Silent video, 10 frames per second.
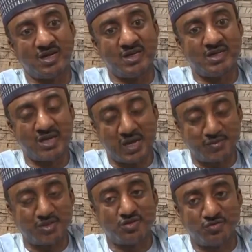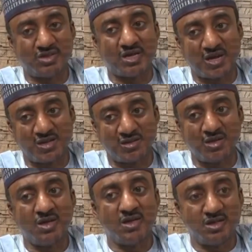And in the absence of deterrence,
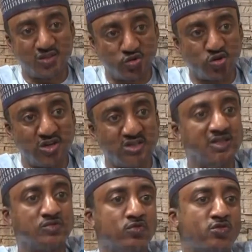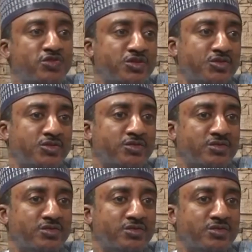this lawlessness will continue.